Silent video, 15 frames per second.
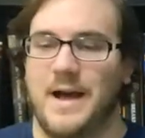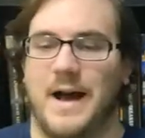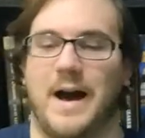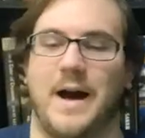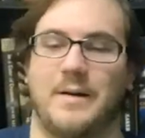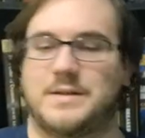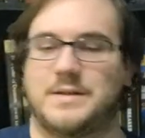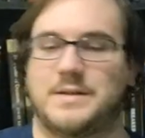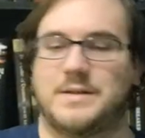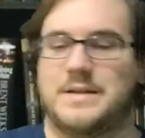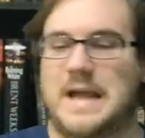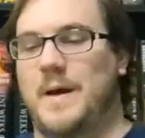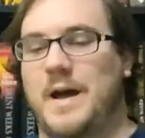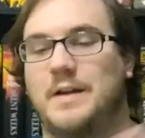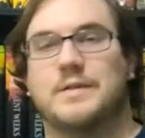I was
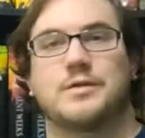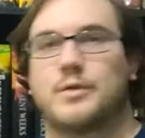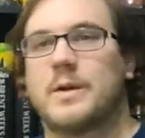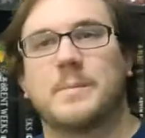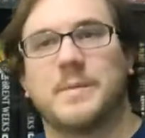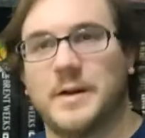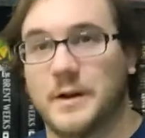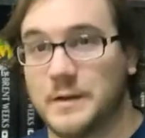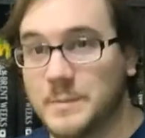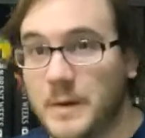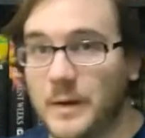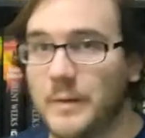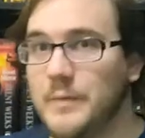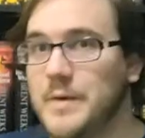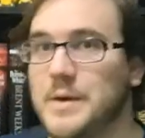tagged by Treebeard's
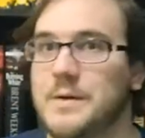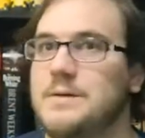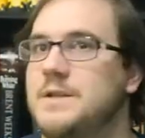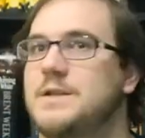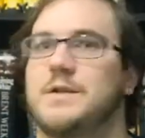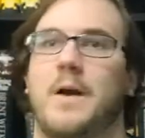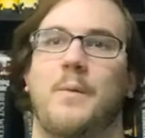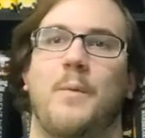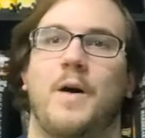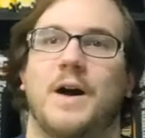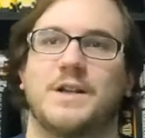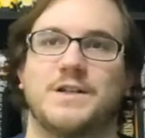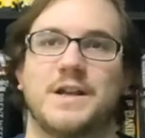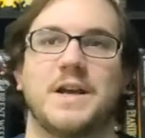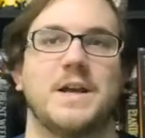Book Reviews, and so I
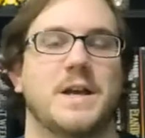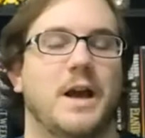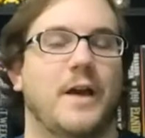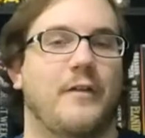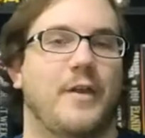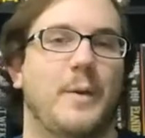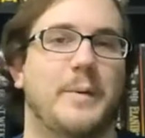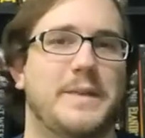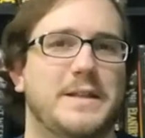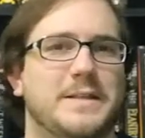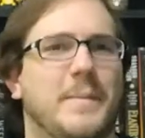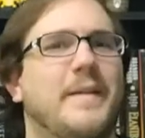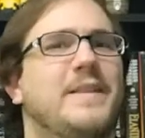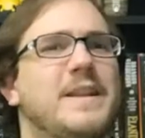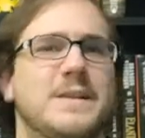watched a few of these.
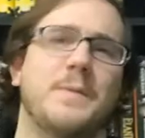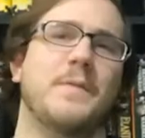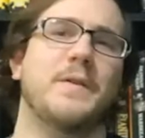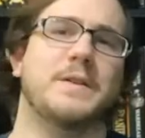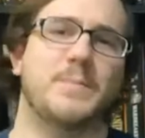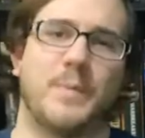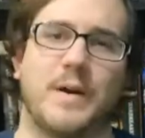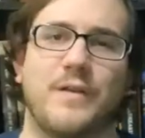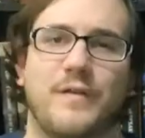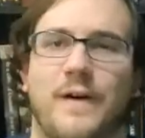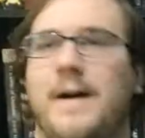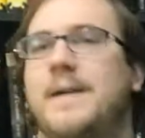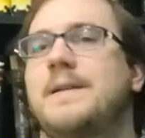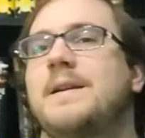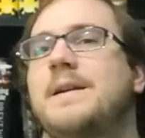I'm like, this one looks pretty
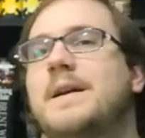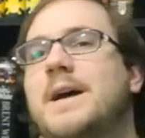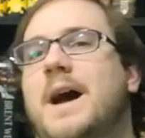fun.